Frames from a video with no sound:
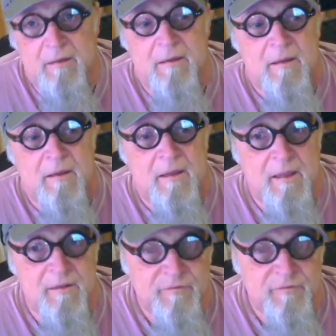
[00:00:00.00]

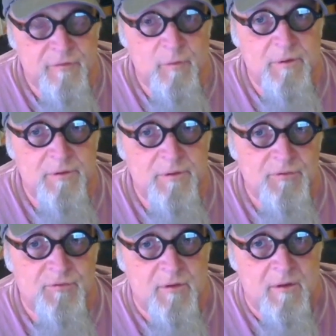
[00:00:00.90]
influence.
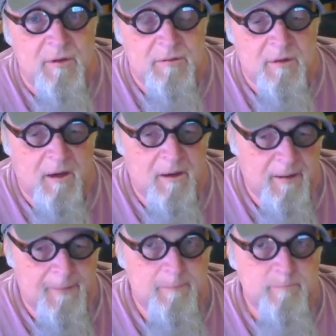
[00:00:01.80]
The
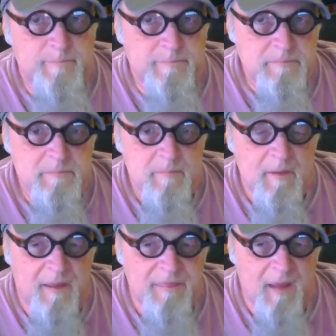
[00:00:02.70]
um, I, th-
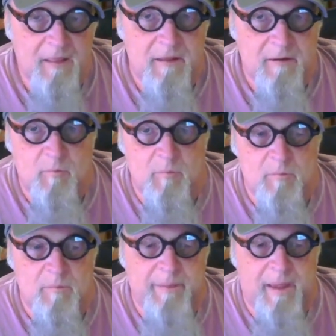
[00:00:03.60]
I think
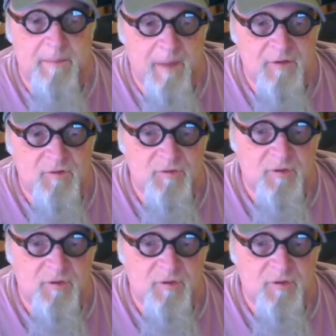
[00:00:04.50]
Bad Batch is going